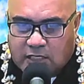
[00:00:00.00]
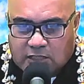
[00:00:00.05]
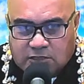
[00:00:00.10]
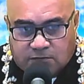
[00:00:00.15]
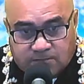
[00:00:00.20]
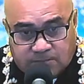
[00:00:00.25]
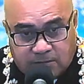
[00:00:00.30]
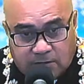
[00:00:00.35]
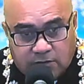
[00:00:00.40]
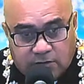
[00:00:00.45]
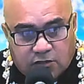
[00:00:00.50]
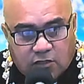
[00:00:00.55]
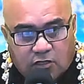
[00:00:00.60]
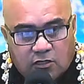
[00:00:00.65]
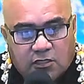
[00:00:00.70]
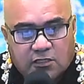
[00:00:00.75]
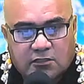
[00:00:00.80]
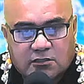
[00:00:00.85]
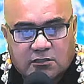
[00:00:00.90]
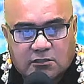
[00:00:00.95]
It's very
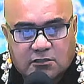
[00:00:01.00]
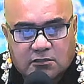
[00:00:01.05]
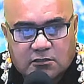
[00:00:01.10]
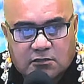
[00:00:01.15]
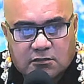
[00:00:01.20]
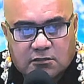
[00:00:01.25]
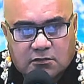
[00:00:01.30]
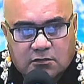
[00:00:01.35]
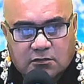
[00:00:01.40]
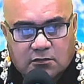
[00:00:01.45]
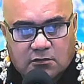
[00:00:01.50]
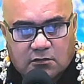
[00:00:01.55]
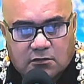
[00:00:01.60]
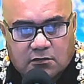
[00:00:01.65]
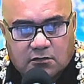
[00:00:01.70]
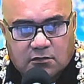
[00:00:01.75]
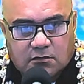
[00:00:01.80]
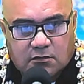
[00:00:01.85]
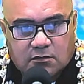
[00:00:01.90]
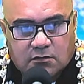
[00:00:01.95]
hard.
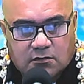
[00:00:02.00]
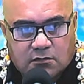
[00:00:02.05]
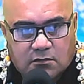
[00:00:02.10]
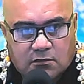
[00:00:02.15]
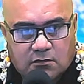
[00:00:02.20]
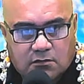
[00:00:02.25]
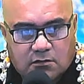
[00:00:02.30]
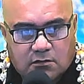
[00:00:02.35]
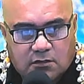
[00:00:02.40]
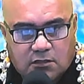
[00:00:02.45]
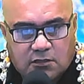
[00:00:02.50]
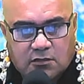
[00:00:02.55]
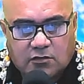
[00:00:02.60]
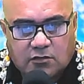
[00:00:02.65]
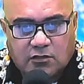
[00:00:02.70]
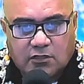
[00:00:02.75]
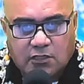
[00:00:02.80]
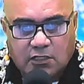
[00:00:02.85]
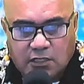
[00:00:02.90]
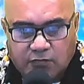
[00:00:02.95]
You
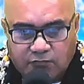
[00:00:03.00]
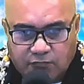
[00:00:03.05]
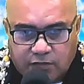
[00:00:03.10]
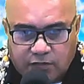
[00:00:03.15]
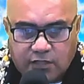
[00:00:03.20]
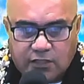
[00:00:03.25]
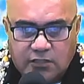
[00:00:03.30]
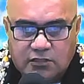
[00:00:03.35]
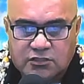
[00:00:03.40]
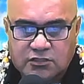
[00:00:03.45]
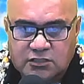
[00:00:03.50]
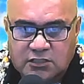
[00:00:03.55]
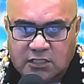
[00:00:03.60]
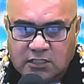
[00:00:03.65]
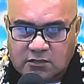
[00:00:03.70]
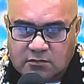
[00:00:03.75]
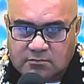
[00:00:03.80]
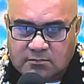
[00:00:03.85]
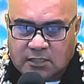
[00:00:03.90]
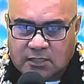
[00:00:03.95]
know, even
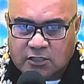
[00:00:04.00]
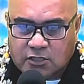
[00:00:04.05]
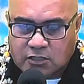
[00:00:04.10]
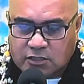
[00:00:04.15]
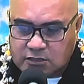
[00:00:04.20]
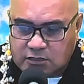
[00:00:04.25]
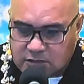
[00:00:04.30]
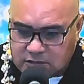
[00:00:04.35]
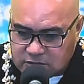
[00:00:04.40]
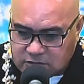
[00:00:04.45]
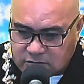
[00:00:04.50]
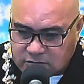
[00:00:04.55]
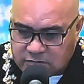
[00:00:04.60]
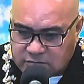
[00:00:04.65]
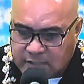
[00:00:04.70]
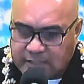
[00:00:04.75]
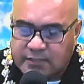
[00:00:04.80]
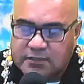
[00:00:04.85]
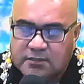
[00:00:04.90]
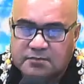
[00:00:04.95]
inside of my heart is
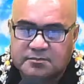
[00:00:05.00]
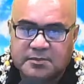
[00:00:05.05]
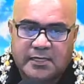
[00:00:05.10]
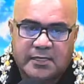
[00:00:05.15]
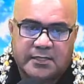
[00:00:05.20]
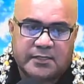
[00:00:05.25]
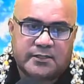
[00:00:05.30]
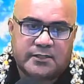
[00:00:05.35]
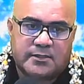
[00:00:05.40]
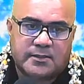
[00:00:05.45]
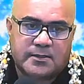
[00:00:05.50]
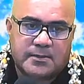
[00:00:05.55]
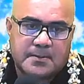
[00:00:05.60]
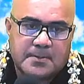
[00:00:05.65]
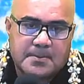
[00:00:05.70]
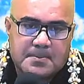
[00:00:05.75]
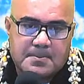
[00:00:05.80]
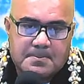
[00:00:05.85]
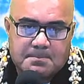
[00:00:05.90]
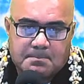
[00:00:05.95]
crying about
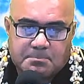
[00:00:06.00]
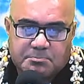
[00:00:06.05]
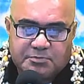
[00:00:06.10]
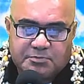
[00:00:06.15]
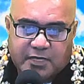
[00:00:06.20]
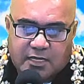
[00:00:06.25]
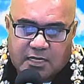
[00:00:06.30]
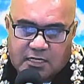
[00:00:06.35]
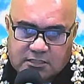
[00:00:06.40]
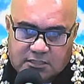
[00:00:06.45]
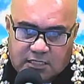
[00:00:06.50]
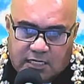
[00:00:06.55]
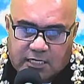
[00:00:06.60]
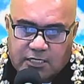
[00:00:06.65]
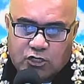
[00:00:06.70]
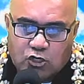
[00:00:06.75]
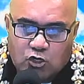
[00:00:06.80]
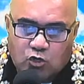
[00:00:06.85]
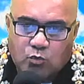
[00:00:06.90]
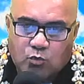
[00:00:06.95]
it, because I
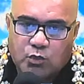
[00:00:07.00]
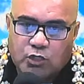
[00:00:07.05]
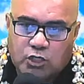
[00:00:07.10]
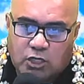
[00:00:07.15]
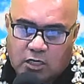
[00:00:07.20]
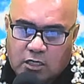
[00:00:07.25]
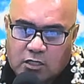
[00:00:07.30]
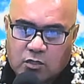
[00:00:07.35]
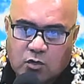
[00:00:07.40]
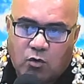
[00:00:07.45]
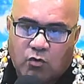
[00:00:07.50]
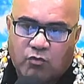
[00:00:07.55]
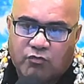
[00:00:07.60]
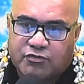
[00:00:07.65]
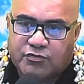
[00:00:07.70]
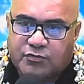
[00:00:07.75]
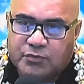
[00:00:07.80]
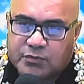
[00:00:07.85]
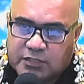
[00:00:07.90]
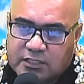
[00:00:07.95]
know we are going
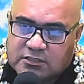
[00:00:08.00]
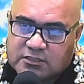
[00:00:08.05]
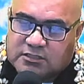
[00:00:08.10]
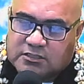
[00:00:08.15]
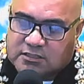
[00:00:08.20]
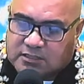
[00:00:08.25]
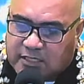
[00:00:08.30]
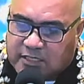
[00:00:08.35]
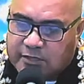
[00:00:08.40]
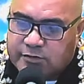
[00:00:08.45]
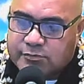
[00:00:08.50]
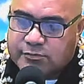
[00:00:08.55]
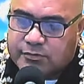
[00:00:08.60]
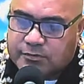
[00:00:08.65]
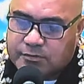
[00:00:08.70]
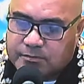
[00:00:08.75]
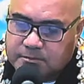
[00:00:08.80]
through this together.